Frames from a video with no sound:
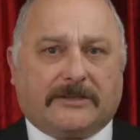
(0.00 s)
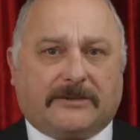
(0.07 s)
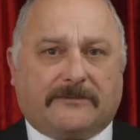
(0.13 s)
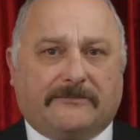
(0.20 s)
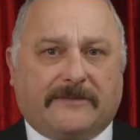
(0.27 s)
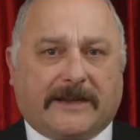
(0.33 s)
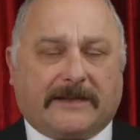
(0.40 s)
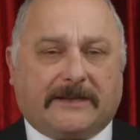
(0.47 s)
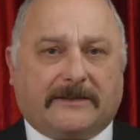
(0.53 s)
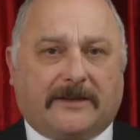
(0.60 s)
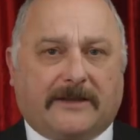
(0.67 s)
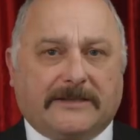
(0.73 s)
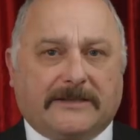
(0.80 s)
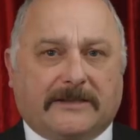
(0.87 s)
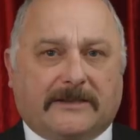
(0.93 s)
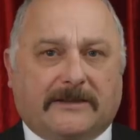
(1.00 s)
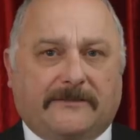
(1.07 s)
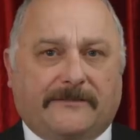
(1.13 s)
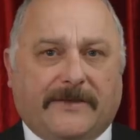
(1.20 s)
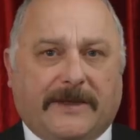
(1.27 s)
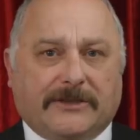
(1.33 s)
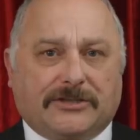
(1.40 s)
to recognise the
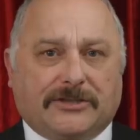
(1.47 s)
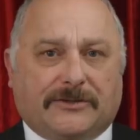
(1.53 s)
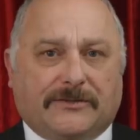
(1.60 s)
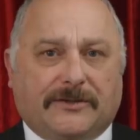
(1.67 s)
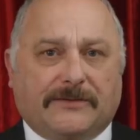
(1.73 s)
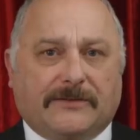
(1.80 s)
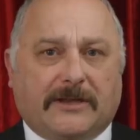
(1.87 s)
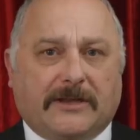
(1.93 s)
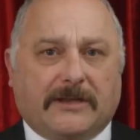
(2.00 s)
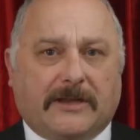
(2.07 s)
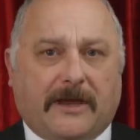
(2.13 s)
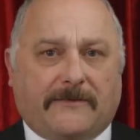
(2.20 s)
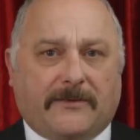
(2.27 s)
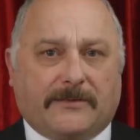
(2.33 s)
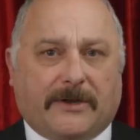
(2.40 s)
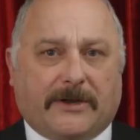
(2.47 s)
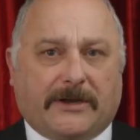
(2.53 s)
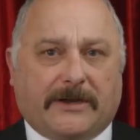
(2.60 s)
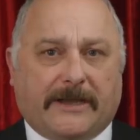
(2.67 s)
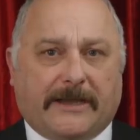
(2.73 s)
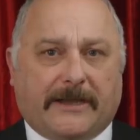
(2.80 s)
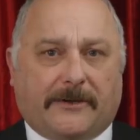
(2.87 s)
convention that the
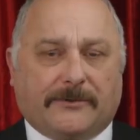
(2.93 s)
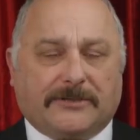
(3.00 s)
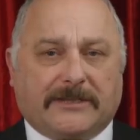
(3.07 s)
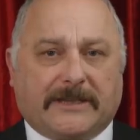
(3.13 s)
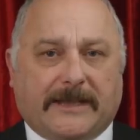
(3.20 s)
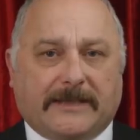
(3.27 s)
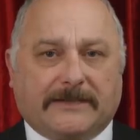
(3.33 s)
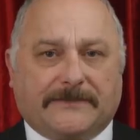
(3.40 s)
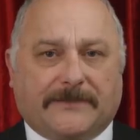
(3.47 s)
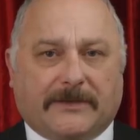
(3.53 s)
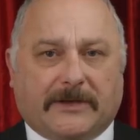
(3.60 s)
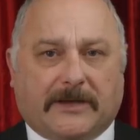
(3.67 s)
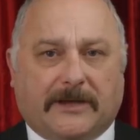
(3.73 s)
government negotiates for the